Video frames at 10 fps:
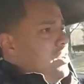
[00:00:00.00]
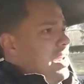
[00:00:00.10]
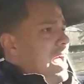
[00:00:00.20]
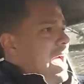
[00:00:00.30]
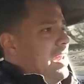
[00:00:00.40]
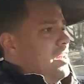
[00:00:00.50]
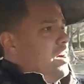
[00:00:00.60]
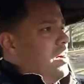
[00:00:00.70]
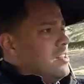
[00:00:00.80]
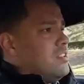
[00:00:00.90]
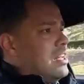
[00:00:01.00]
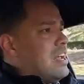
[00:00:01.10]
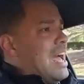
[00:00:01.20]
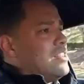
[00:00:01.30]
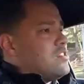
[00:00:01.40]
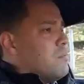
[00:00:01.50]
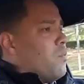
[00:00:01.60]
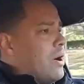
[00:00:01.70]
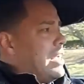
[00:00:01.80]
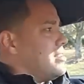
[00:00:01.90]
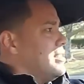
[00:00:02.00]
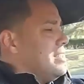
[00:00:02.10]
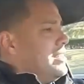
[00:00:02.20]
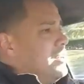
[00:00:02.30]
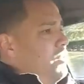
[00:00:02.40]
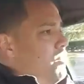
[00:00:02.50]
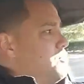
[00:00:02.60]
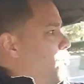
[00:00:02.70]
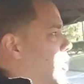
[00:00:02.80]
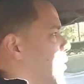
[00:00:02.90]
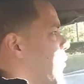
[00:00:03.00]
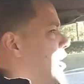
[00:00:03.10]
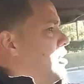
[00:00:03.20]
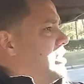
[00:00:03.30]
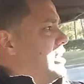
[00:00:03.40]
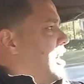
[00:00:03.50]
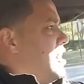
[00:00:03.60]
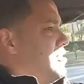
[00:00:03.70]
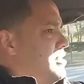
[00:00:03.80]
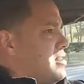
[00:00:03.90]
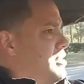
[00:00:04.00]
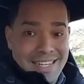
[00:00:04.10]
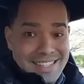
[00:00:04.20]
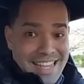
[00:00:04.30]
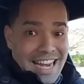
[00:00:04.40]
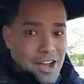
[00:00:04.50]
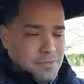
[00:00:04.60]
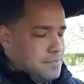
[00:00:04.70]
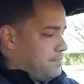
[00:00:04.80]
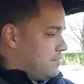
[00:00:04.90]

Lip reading: You're gonna add it on, you're gonna add some weight one way or the other. Let's get out.